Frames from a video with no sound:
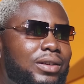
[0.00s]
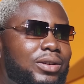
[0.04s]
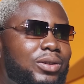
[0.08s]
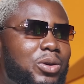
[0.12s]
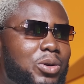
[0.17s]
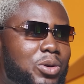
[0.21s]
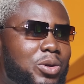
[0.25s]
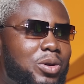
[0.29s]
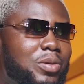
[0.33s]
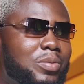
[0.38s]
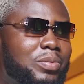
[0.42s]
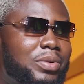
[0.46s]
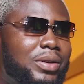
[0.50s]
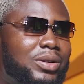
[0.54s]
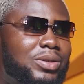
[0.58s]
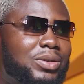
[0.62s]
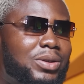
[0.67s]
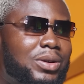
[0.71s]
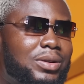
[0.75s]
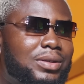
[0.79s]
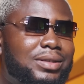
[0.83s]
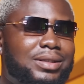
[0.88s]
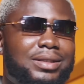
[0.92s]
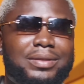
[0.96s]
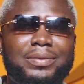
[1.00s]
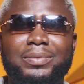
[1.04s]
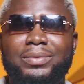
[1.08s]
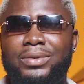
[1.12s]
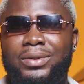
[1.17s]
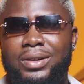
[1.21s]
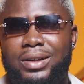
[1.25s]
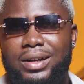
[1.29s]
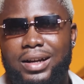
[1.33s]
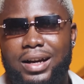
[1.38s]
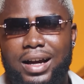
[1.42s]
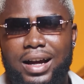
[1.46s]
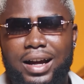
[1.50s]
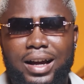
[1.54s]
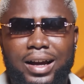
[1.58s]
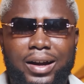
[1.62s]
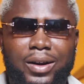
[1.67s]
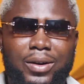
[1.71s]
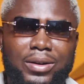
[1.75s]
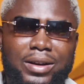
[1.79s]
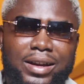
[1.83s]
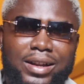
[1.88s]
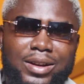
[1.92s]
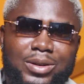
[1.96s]
Yo socks.
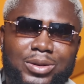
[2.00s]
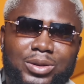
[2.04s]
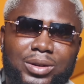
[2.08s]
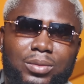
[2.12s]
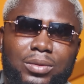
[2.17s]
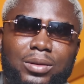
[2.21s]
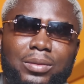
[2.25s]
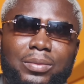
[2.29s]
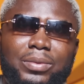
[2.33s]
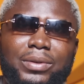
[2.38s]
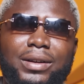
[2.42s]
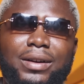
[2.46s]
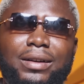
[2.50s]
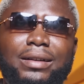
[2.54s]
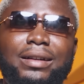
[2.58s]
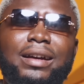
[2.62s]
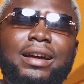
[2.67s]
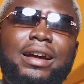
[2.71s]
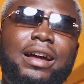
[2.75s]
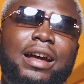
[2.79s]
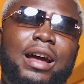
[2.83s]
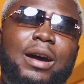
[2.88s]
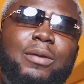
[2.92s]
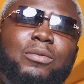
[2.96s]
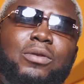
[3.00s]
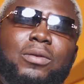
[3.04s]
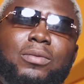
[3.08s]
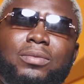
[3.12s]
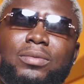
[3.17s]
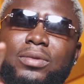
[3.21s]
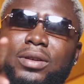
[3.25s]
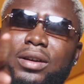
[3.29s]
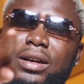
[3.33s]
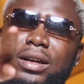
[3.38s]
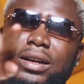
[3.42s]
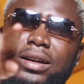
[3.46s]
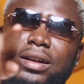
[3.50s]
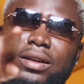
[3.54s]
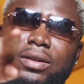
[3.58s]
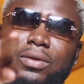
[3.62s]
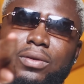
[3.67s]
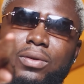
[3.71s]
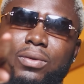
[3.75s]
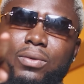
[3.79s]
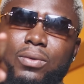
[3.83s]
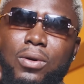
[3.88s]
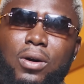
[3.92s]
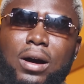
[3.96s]
Here needs to be proud.
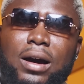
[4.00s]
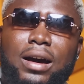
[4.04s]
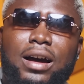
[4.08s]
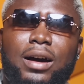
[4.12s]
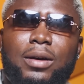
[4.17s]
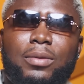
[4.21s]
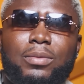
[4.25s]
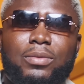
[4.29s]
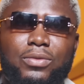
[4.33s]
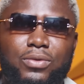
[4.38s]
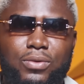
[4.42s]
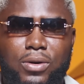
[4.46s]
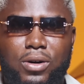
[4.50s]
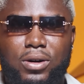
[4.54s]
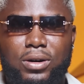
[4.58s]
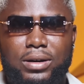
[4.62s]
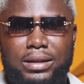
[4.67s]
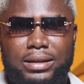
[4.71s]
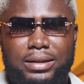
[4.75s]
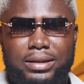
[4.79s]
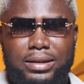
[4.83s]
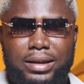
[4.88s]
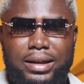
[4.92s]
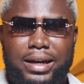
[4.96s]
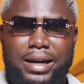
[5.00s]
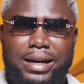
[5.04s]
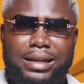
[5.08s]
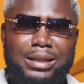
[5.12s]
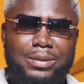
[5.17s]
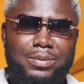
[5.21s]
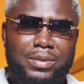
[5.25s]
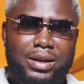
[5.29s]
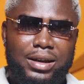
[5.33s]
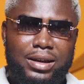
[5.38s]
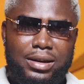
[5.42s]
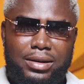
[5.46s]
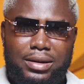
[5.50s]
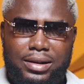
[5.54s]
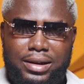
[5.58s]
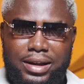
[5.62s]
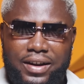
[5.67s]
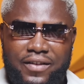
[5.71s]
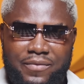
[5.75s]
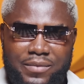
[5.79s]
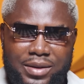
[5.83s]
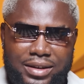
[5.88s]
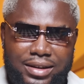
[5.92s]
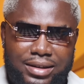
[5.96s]
Welcome, world. Yeah, it's me,
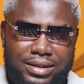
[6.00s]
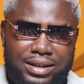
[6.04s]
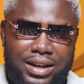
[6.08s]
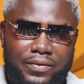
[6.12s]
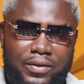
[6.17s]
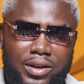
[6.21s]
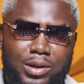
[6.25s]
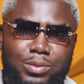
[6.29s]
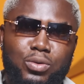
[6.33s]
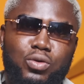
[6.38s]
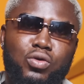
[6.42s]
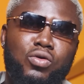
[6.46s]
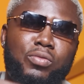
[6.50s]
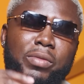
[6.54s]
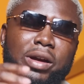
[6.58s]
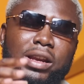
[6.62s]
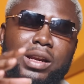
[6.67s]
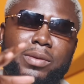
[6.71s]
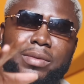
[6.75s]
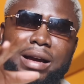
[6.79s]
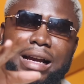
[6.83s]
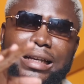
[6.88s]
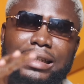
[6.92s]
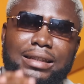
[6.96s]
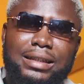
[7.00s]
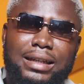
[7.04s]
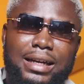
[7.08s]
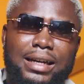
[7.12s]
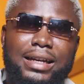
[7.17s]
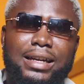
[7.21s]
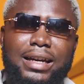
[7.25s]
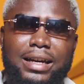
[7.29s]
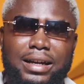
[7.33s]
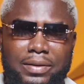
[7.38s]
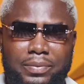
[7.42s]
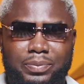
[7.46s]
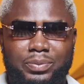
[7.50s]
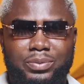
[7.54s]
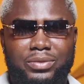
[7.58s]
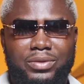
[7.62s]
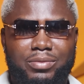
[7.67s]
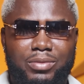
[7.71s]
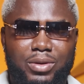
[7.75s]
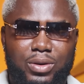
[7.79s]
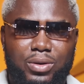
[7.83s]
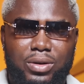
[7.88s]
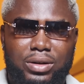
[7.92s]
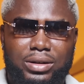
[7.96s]
Dave, Mr. Savage. Yeah,
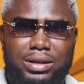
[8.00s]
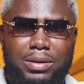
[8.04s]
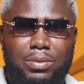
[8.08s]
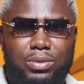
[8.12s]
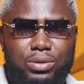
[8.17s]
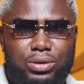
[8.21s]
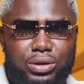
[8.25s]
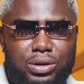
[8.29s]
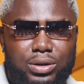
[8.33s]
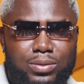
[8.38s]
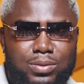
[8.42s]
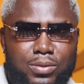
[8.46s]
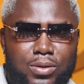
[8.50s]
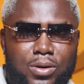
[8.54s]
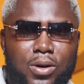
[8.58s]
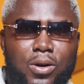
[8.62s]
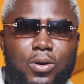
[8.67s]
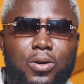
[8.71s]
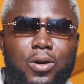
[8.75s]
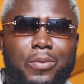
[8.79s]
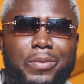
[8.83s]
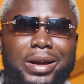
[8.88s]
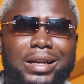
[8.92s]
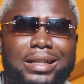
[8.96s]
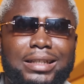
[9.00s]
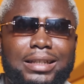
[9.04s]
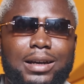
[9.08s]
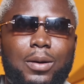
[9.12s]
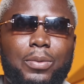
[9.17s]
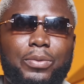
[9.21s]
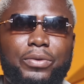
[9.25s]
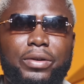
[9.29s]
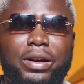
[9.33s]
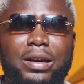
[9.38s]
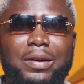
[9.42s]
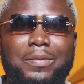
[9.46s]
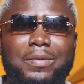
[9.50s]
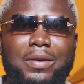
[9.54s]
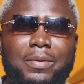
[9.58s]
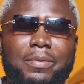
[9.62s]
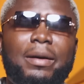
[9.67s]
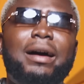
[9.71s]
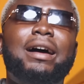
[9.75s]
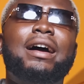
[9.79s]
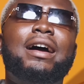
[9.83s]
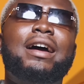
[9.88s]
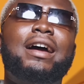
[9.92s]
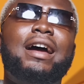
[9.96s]
because I'm small commercial break me.
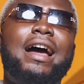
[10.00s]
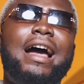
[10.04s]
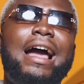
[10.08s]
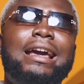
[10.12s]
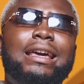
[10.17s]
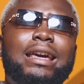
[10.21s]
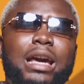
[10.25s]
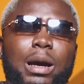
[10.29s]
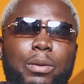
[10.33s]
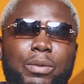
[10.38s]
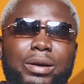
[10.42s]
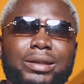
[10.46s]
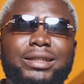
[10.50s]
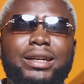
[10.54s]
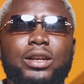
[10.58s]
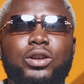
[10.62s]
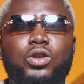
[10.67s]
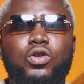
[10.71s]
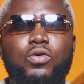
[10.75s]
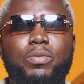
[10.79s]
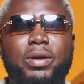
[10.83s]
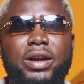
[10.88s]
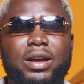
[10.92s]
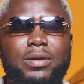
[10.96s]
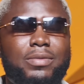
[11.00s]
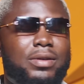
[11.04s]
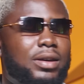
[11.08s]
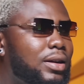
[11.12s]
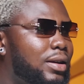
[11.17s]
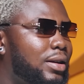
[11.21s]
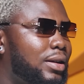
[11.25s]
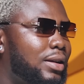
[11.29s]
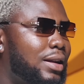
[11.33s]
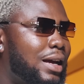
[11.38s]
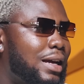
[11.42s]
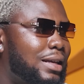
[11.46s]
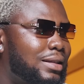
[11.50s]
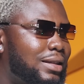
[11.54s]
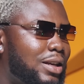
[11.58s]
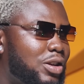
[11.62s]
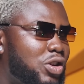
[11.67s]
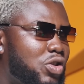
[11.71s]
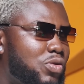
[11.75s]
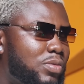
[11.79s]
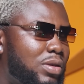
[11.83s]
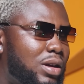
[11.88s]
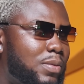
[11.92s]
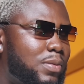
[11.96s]
But I came with a new baby. That's the
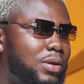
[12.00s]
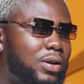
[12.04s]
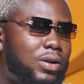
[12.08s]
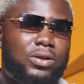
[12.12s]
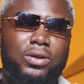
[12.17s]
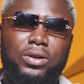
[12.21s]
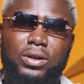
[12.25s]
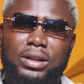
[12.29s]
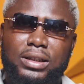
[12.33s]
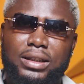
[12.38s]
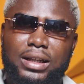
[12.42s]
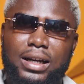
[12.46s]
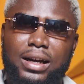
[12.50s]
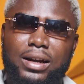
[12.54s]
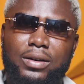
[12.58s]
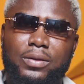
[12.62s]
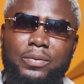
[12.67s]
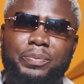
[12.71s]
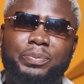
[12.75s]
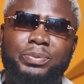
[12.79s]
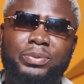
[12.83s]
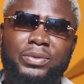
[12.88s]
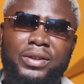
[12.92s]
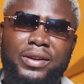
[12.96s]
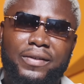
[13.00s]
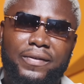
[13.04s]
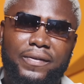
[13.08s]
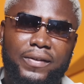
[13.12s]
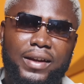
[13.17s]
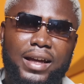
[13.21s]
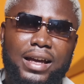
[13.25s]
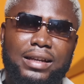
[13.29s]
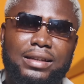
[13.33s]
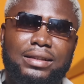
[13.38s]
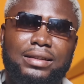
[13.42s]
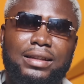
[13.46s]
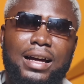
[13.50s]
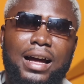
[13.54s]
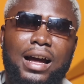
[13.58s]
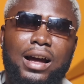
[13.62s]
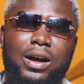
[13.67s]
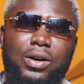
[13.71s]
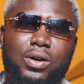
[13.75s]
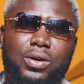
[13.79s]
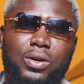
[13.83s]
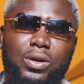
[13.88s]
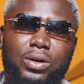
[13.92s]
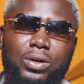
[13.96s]
new baby on our Shehanum Fiesta
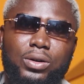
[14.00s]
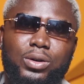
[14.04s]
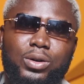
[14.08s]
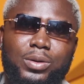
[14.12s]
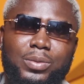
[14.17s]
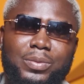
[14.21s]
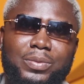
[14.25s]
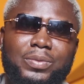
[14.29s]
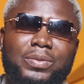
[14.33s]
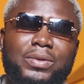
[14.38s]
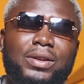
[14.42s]
condom.